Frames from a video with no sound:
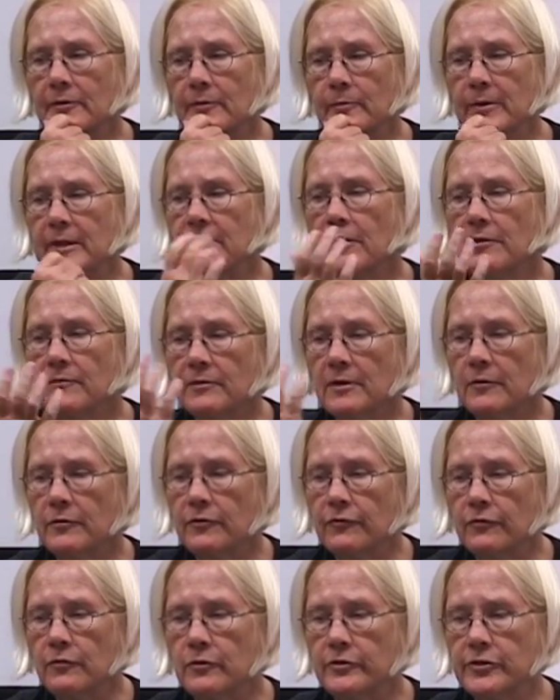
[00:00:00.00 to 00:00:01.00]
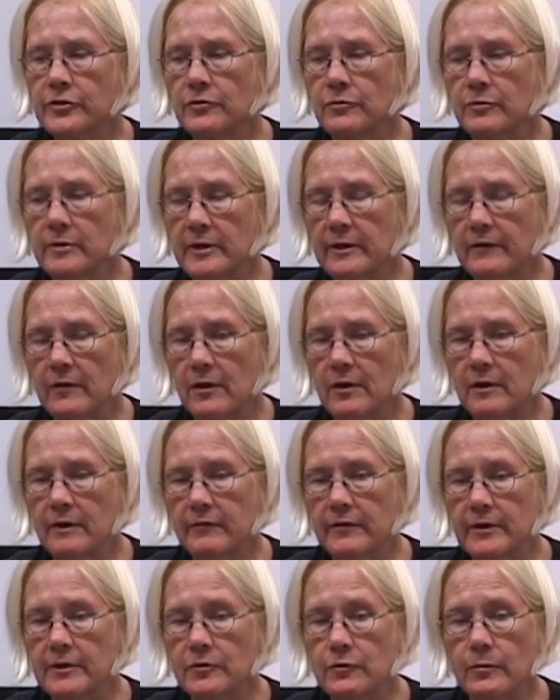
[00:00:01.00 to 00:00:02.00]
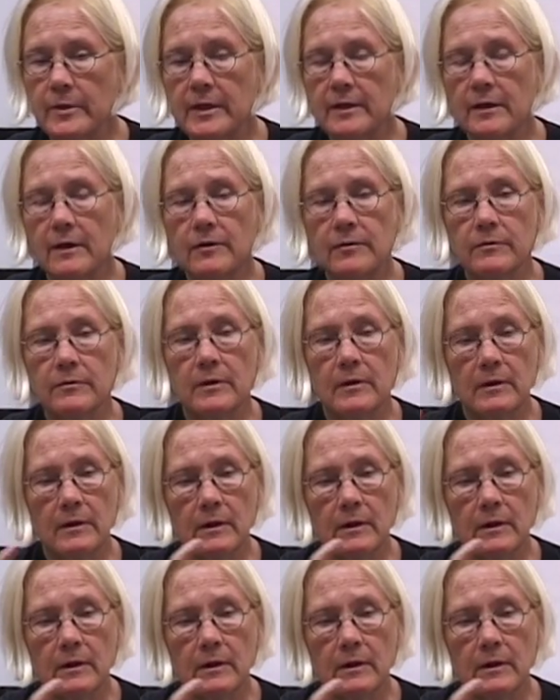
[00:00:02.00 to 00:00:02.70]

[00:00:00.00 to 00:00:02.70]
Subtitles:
We don't know the full story of all of this. We know